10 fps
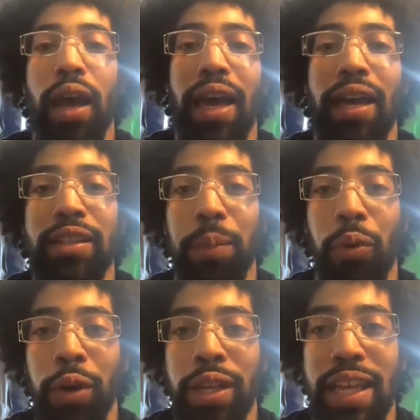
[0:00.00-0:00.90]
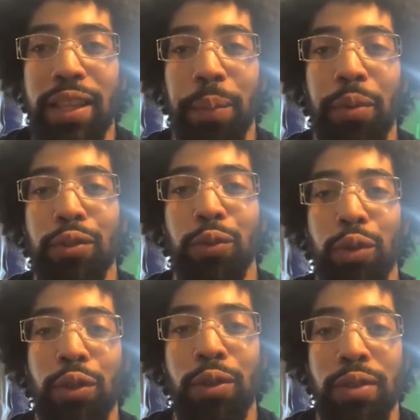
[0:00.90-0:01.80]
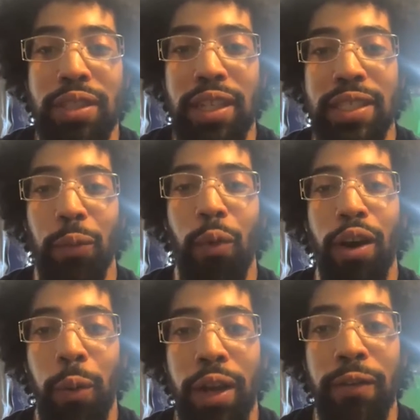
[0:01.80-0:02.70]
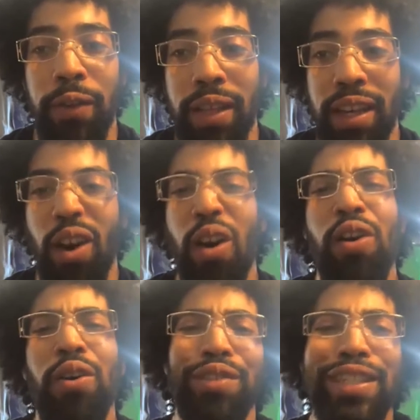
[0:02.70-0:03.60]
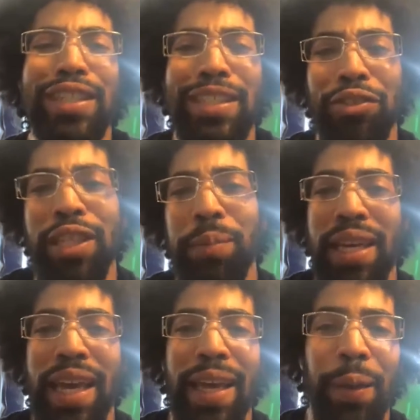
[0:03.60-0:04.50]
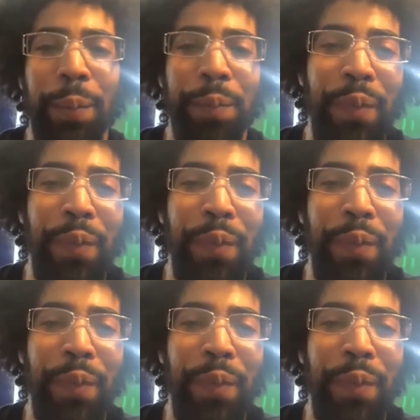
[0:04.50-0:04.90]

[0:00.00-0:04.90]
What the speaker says: And it's important that the person who loses doesn't walk away feel like, oh, this is a cheap game.